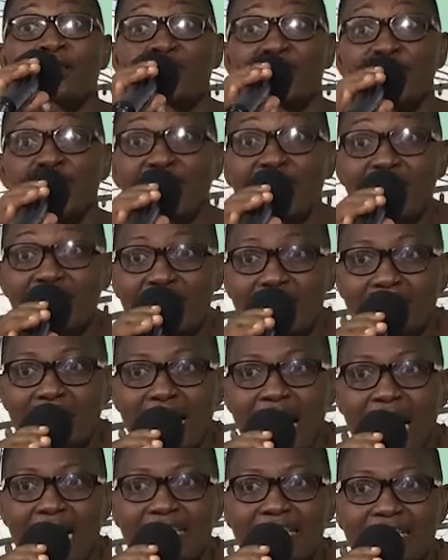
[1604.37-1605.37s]

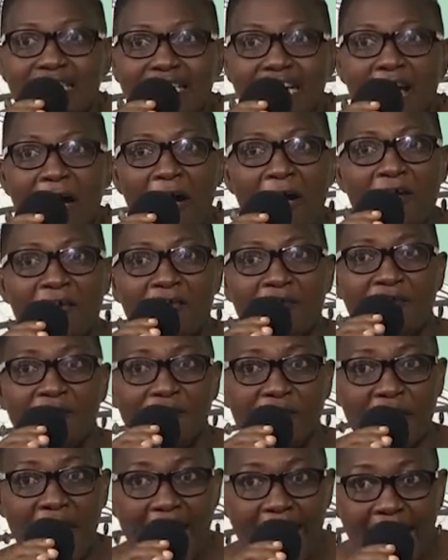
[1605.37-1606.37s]
Jesus
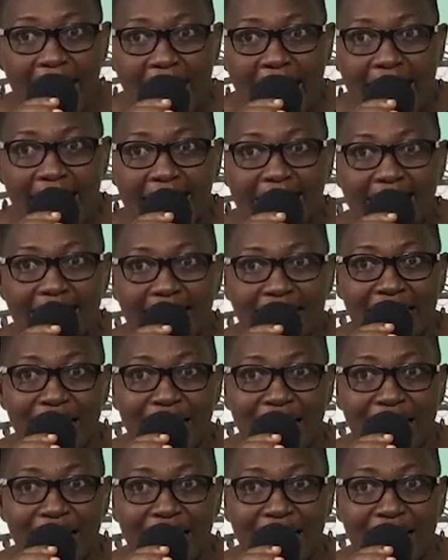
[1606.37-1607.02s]
fed